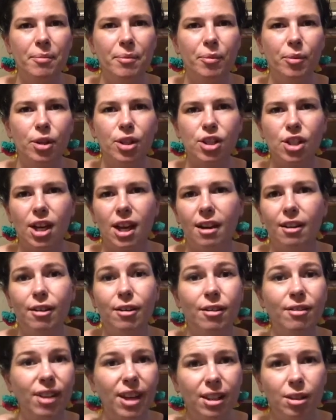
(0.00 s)
which are
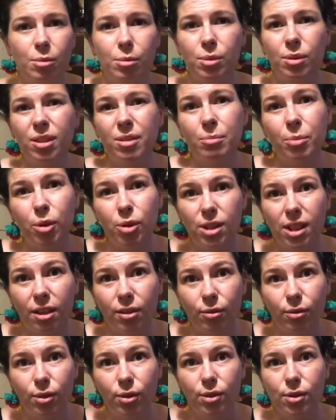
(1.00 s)
available at most
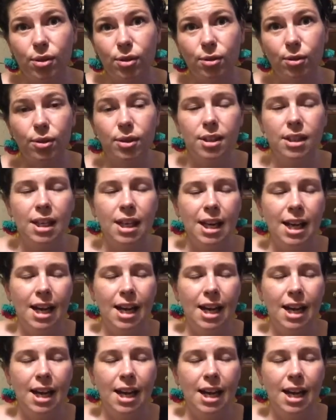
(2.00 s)
health food stores,